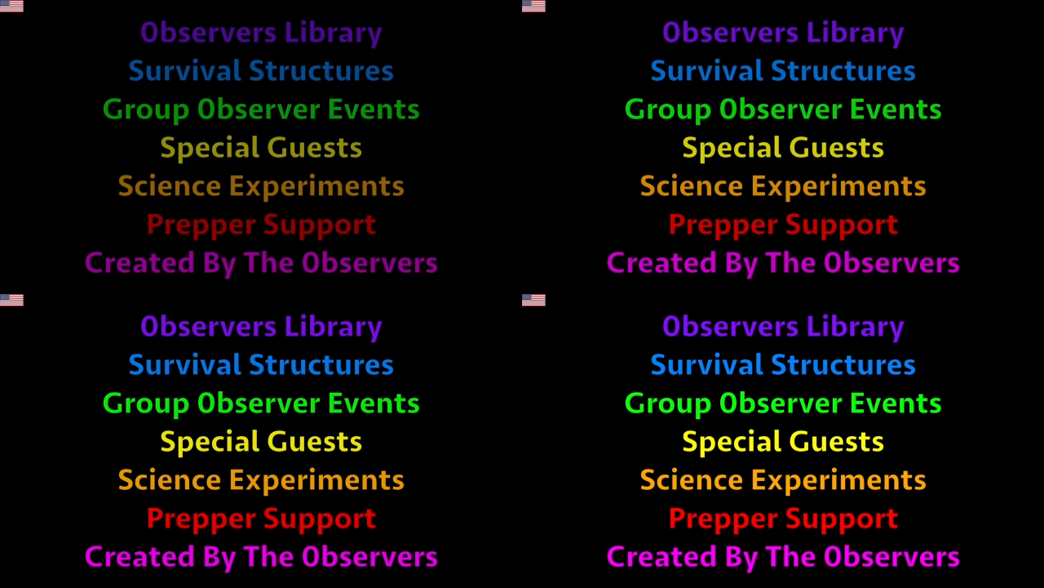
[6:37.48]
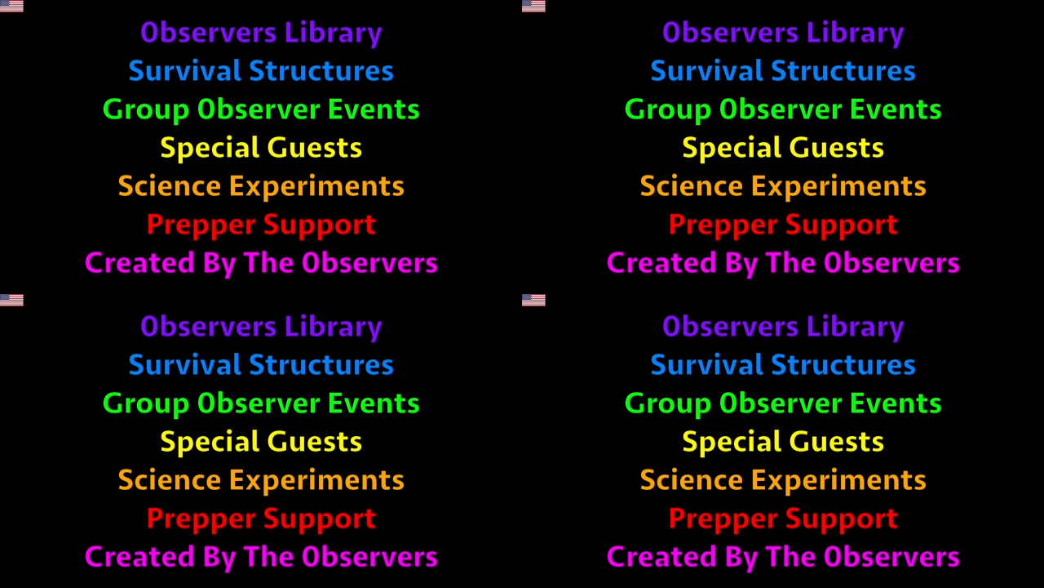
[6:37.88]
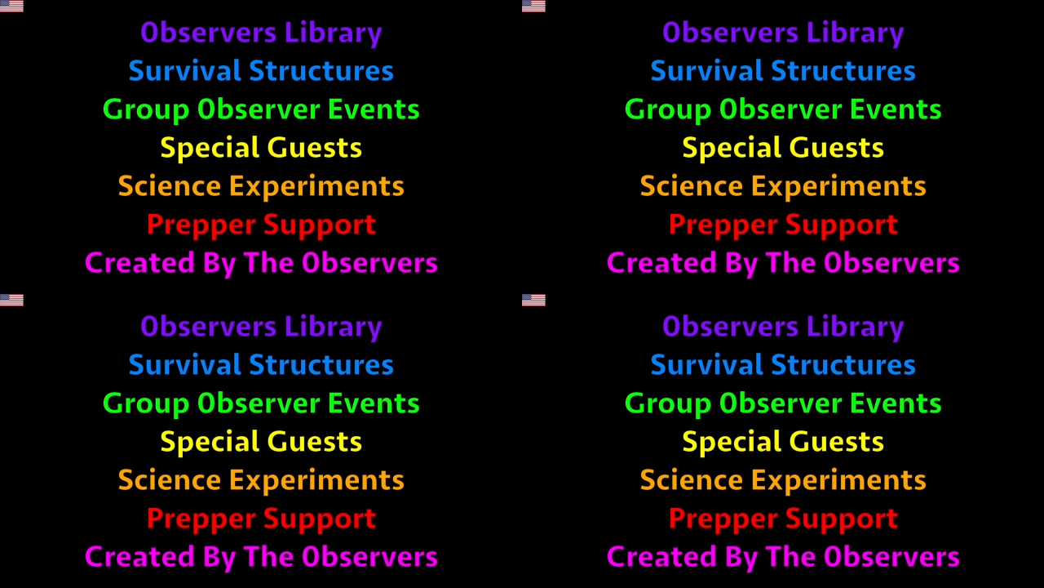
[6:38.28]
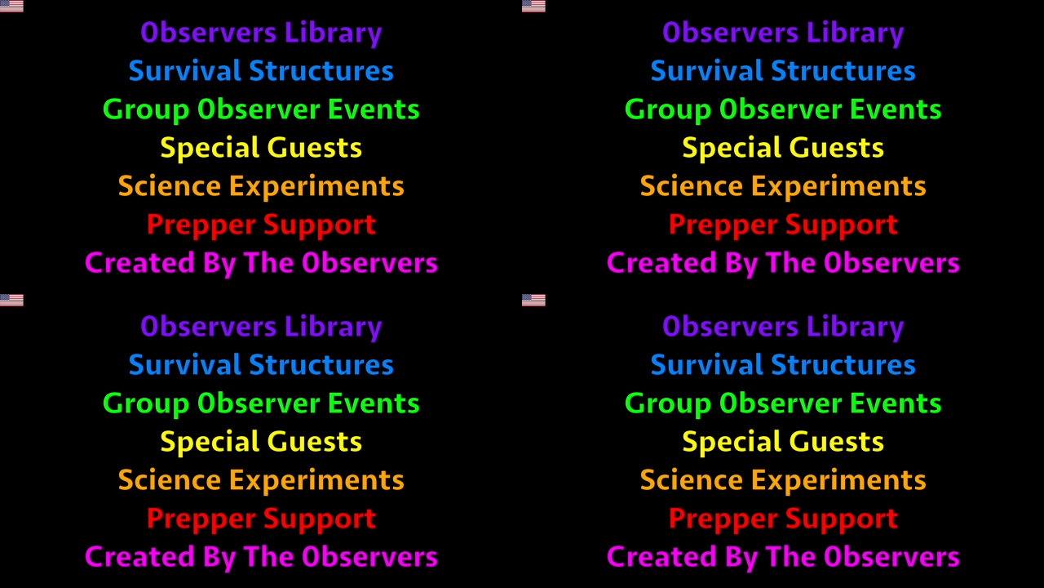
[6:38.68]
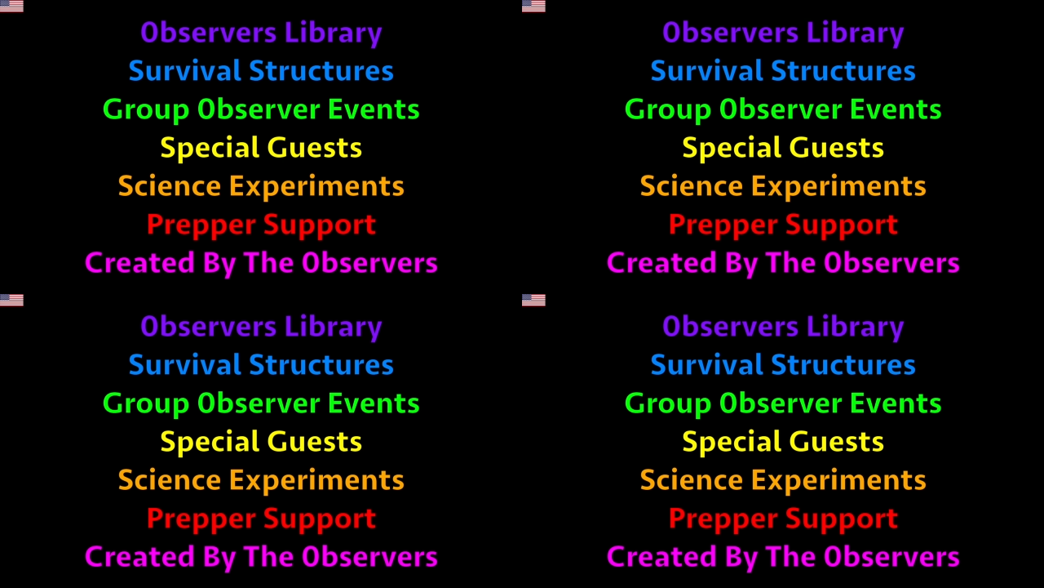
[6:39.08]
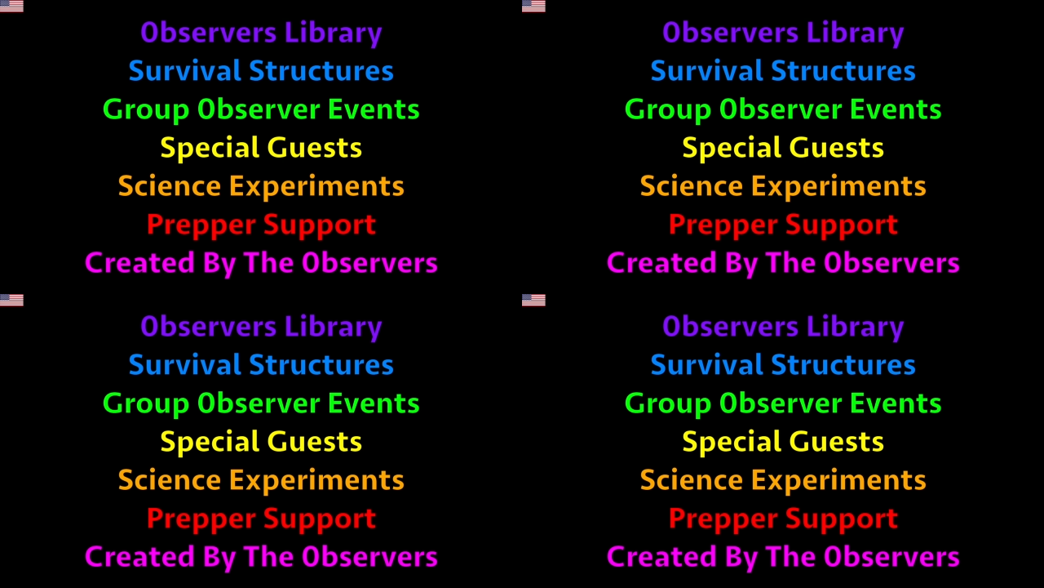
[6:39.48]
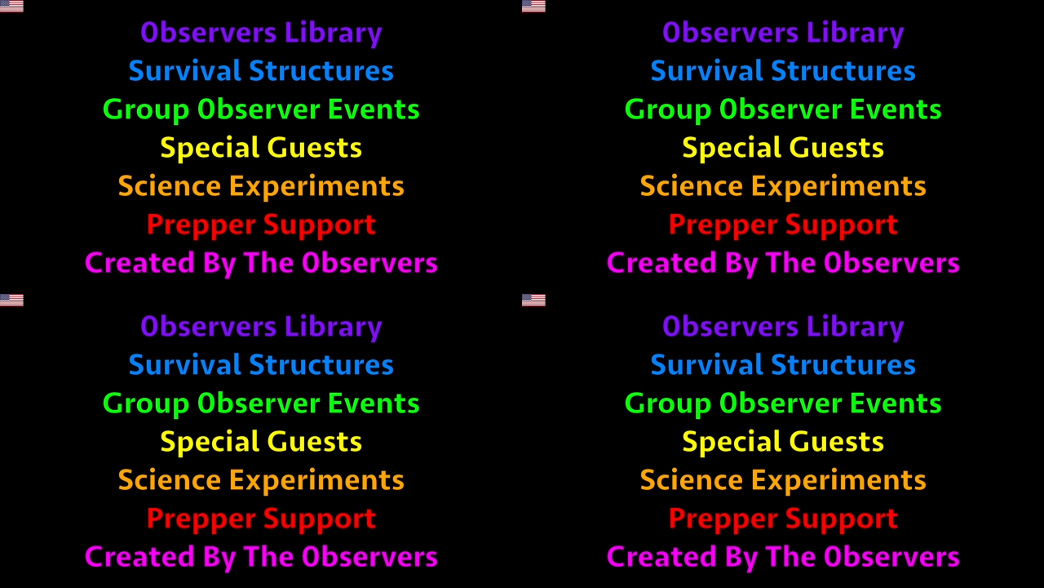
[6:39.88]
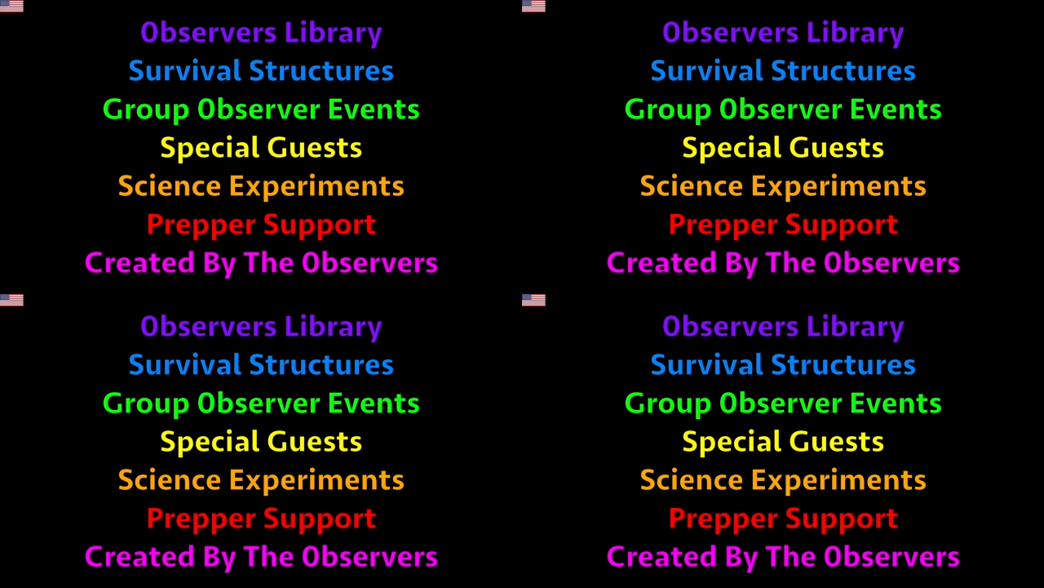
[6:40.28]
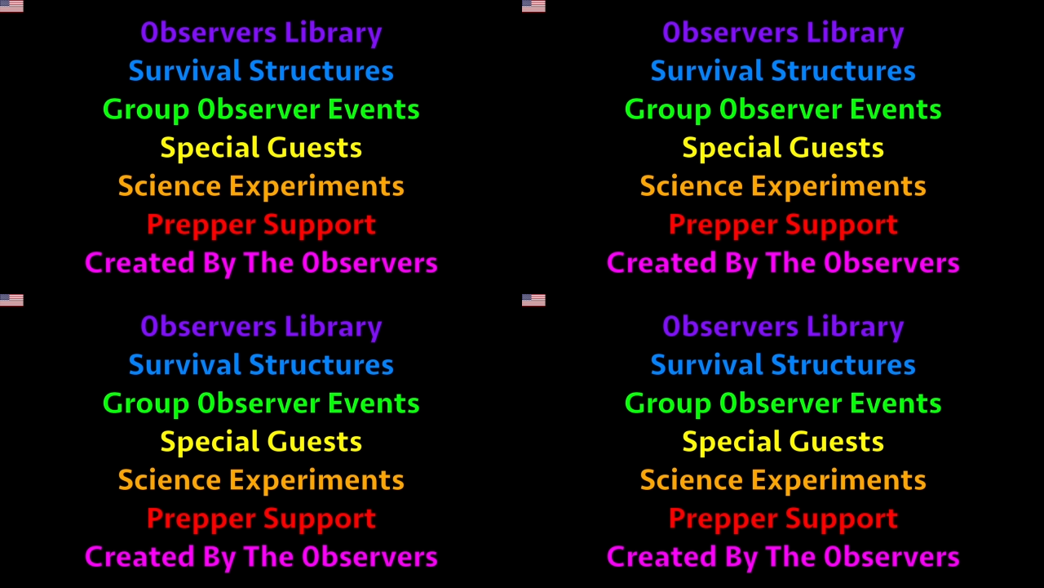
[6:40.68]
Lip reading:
(no speaker visible)